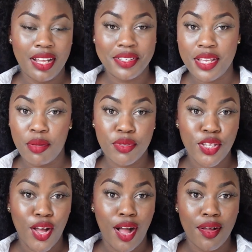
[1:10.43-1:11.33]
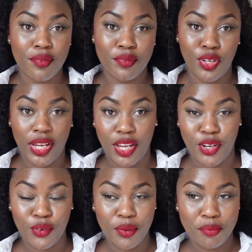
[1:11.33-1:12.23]
in terms of vlogging
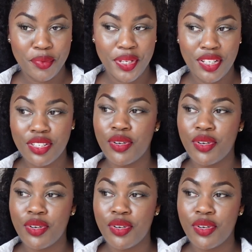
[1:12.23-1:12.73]
equipment.